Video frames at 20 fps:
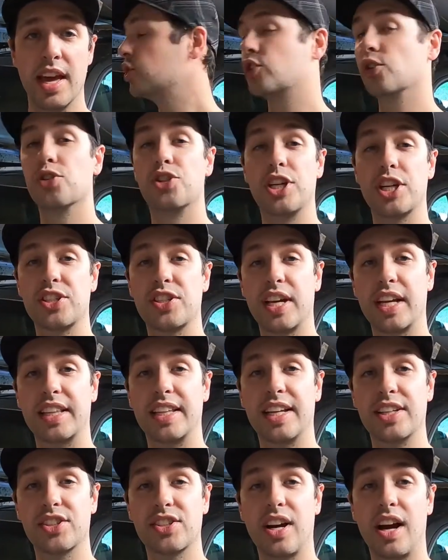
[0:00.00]
So just like
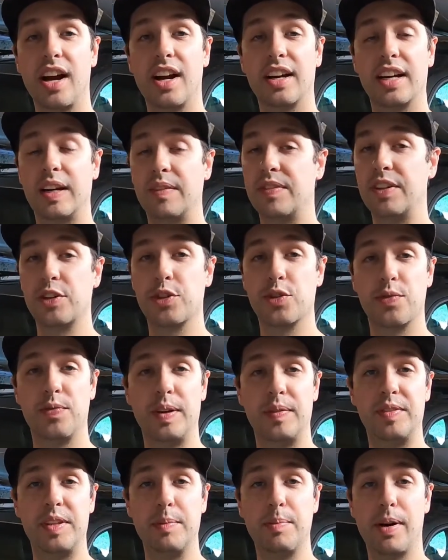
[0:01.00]
this car, if there's
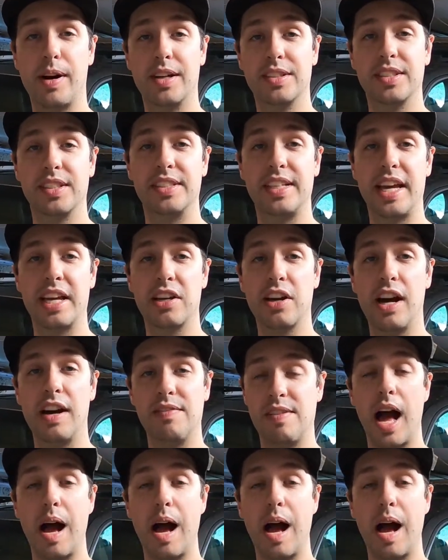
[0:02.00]
50 parts to take off,